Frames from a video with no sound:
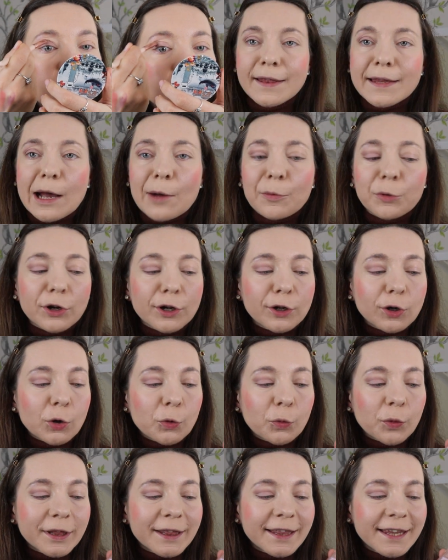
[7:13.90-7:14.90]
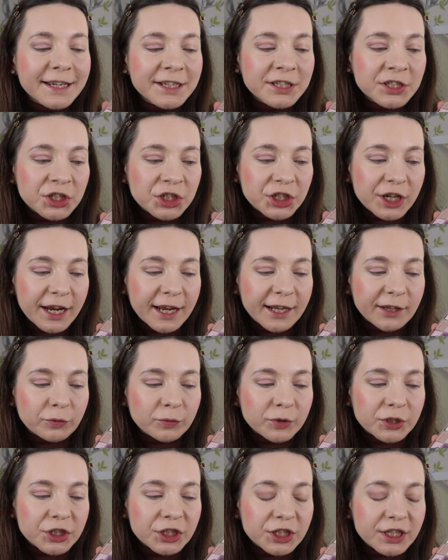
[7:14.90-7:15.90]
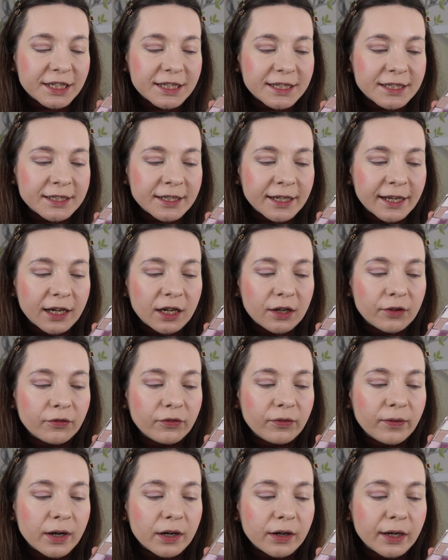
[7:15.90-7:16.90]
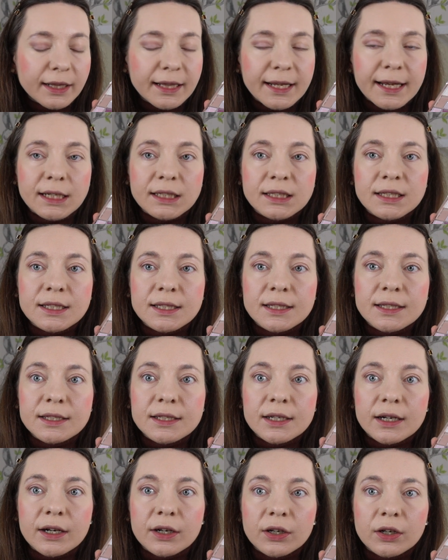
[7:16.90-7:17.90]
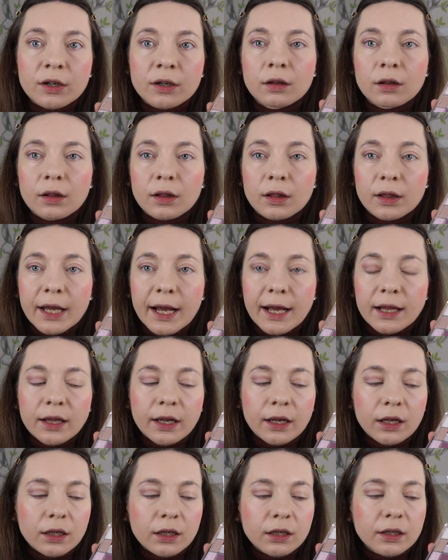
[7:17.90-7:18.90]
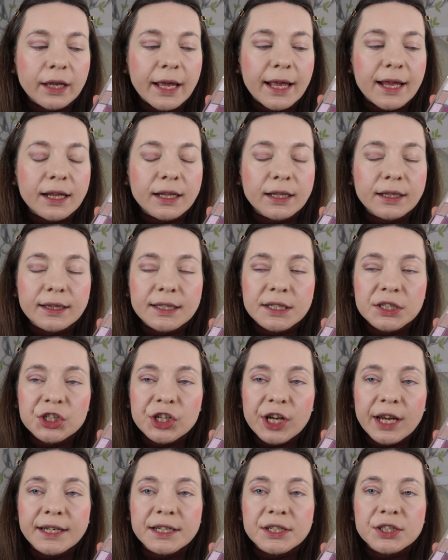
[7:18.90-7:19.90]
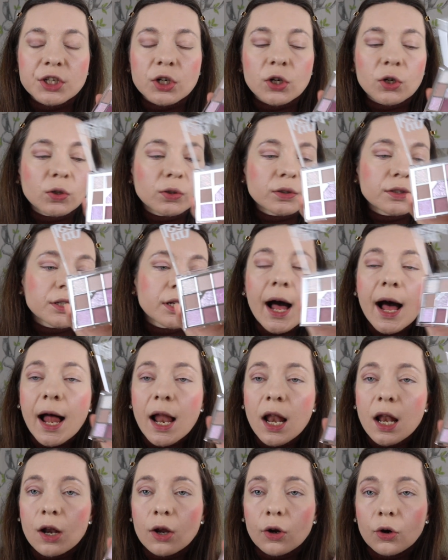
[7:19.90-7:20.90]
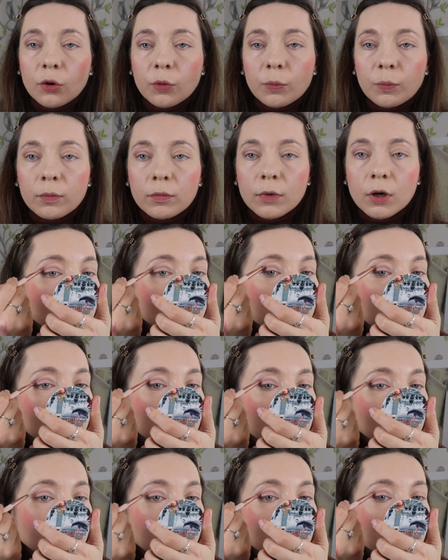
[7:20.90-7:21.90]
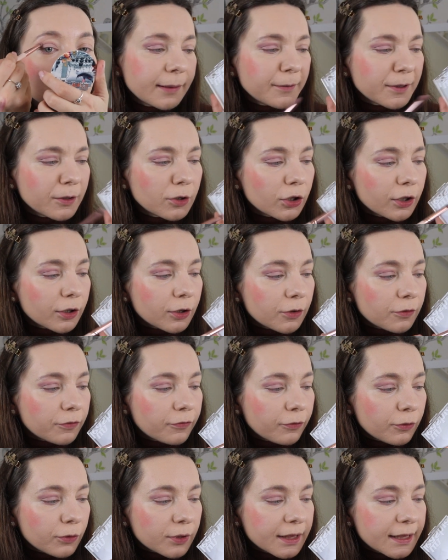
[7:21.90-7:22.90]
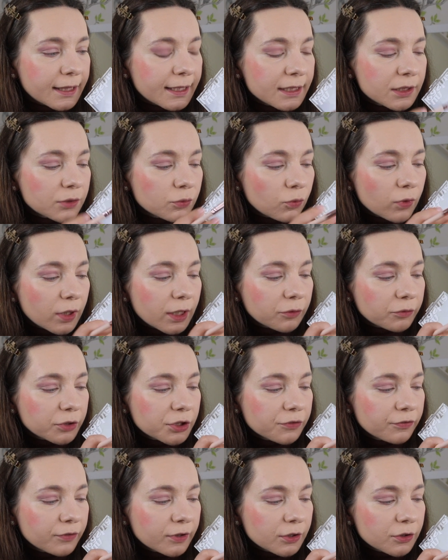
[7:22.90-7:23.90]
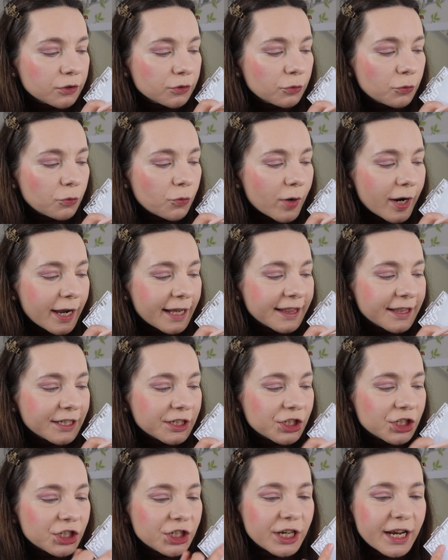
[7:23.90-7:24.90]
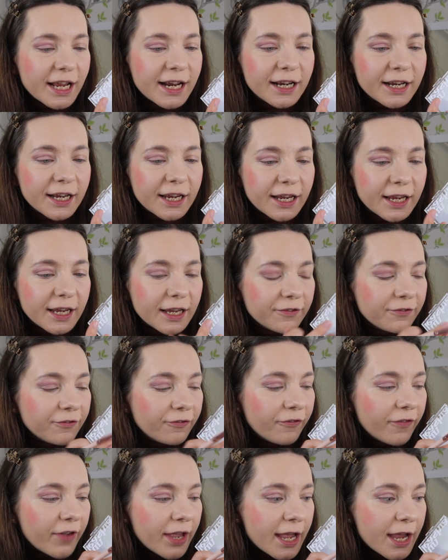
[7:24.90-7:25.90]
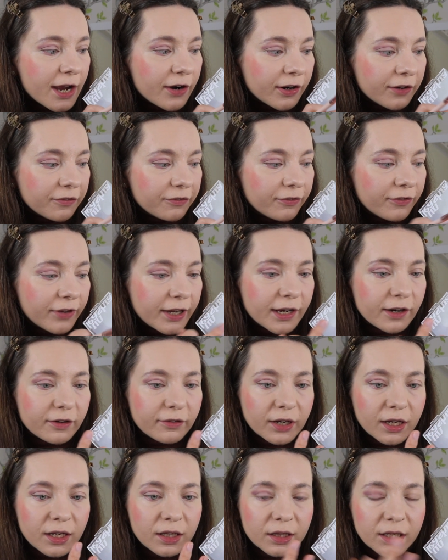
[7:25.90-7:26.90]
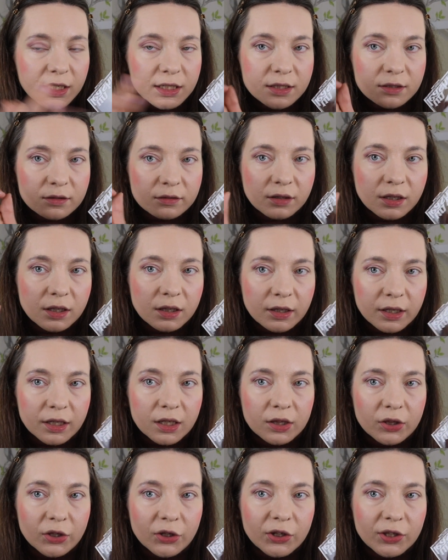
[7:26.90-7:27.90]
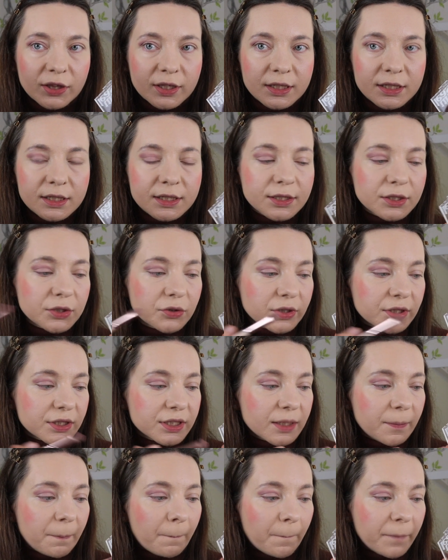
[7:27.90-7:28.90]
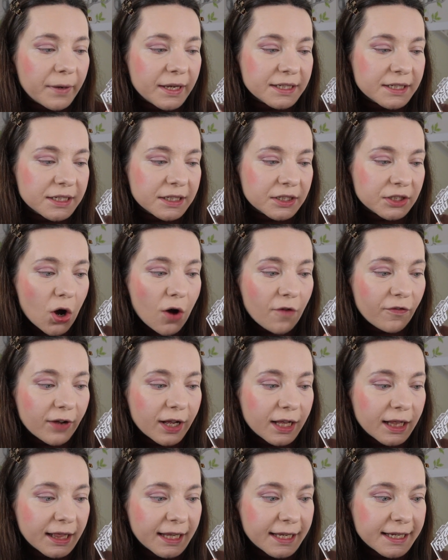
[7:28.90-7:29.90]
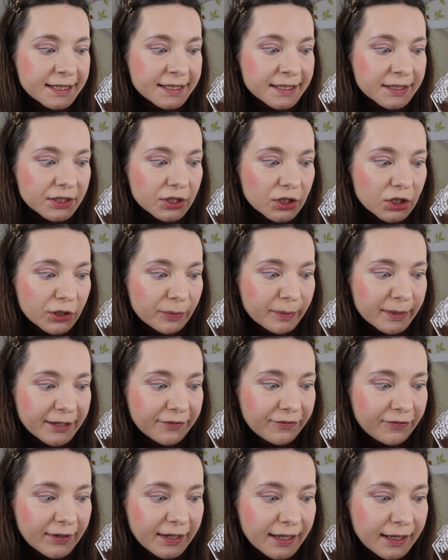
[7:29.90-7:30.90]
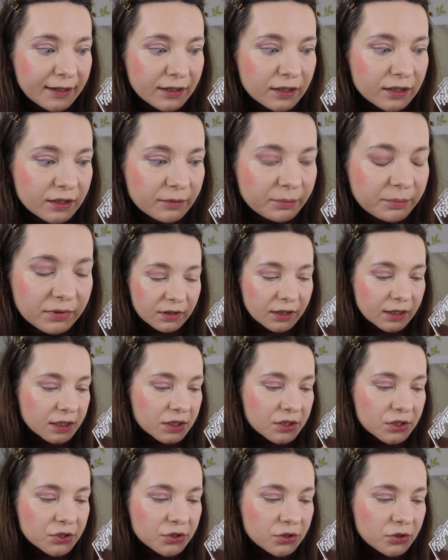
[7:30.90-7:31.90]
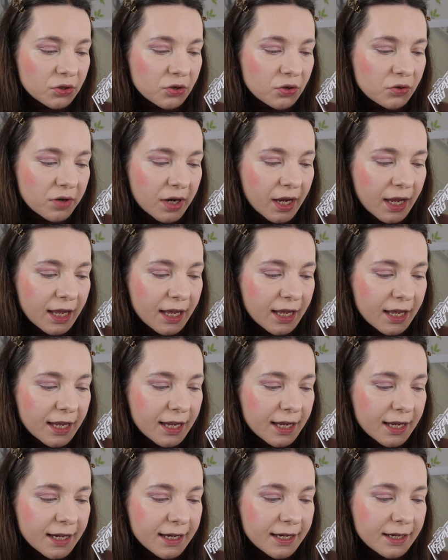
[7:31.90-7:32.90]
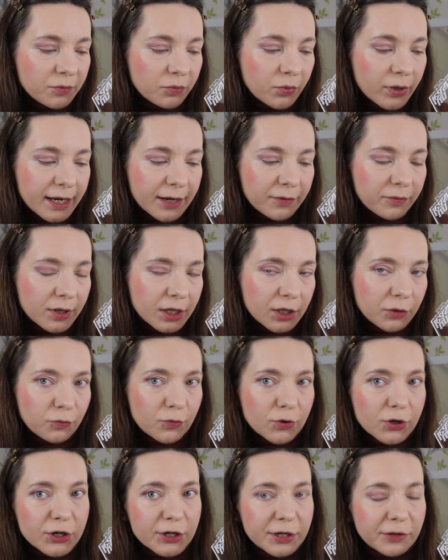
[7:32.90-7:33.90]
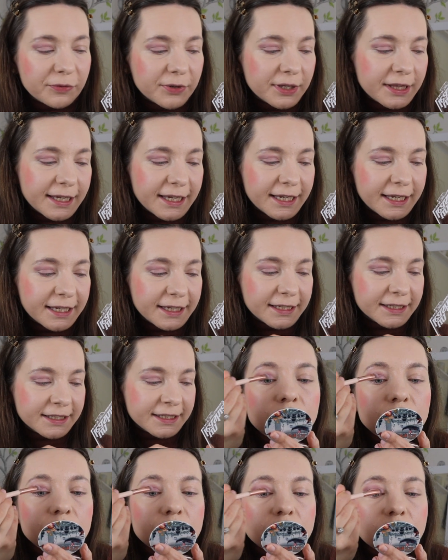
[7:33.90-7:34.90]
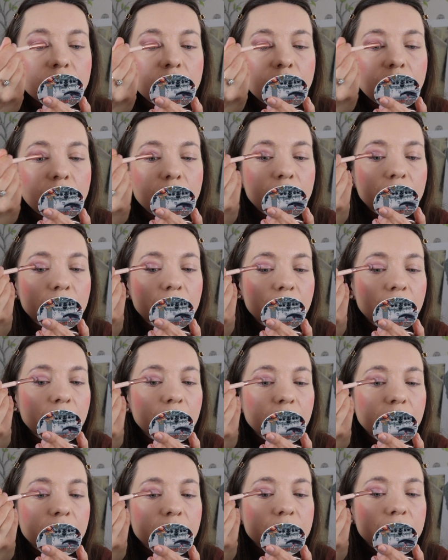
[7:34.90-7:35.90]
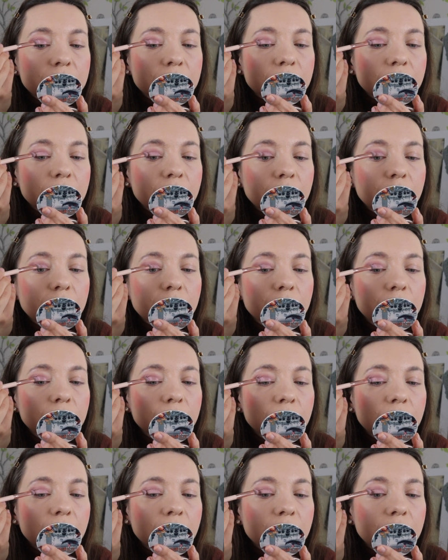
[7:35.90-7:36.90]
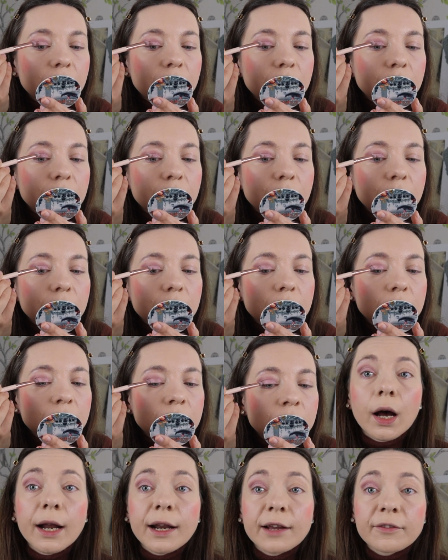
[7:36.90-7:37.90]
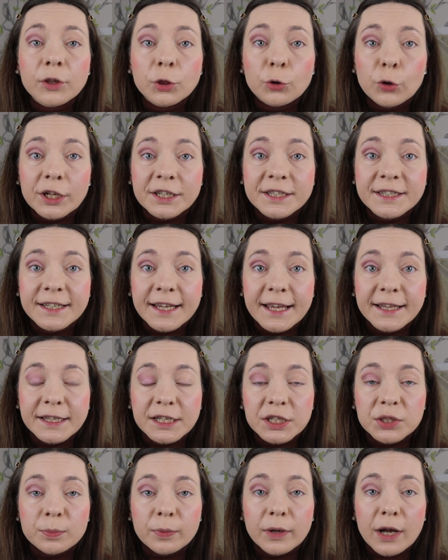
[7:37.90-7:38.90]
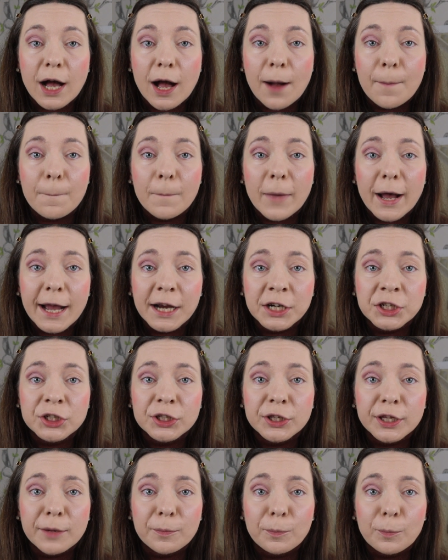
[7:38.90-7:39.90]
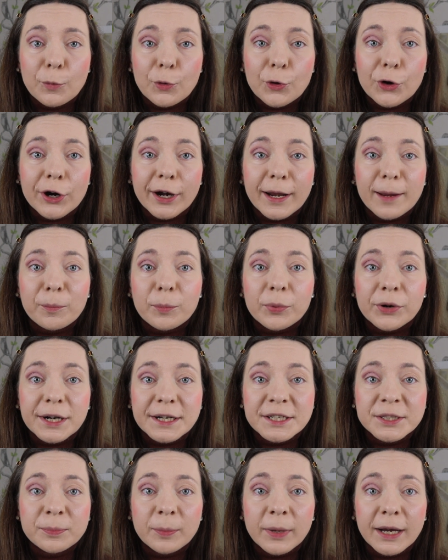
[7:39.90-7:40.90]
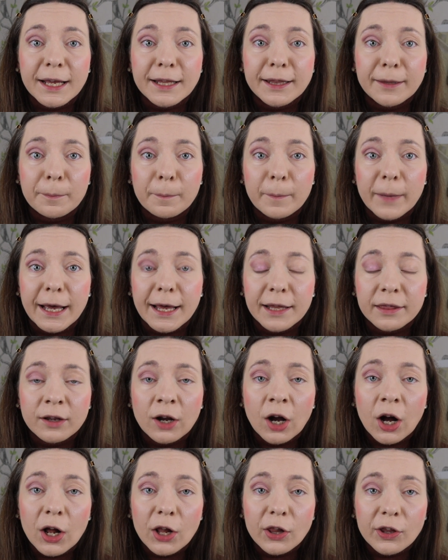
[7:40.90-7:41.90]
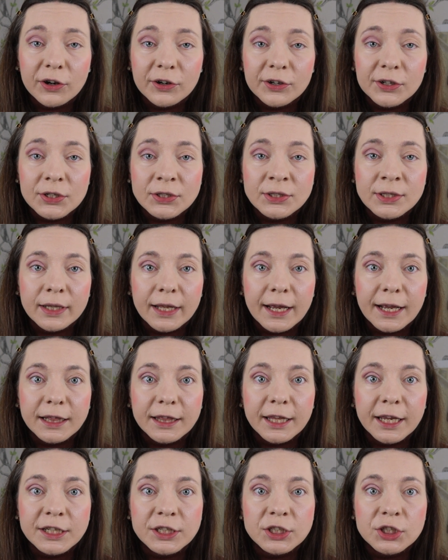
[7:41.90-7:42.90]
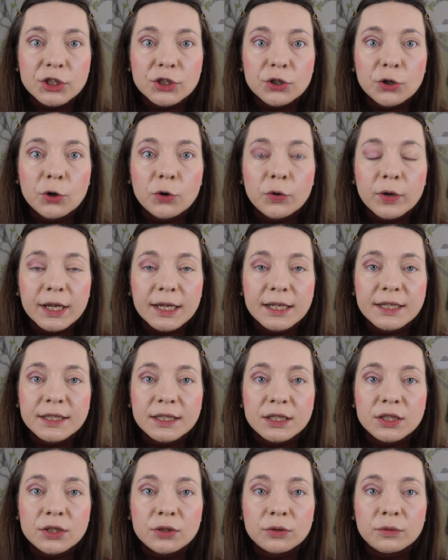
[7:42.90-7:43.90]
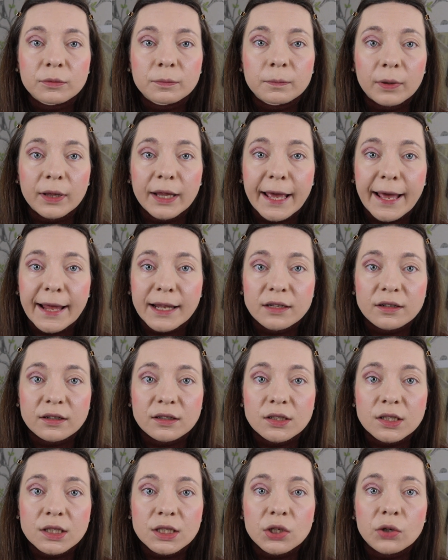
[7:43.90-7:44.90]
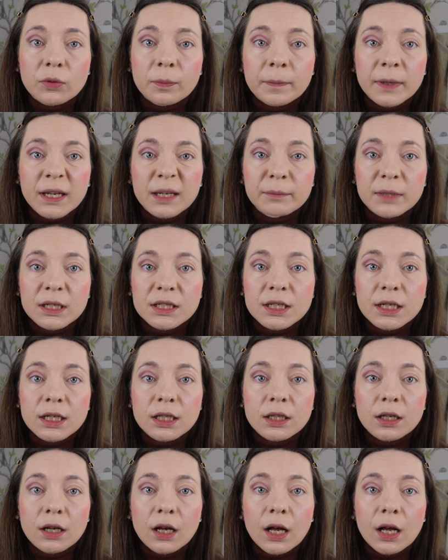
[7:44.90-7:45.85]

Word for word: Now I'm gonna go with this shade, which is like a very nice dark lilac, and this shade is called Alum. I think I'm gonna go for this one, which feels quite jelly, very very glittery. Like, look at this, you can see pieces of glitter on my finger, but that's okay, we will work with this. So glittery, oh my goodness. I never thought I'd say this, but I'm actually more impressed by the matte colors. Like, they're so easy to blend and so pigmented.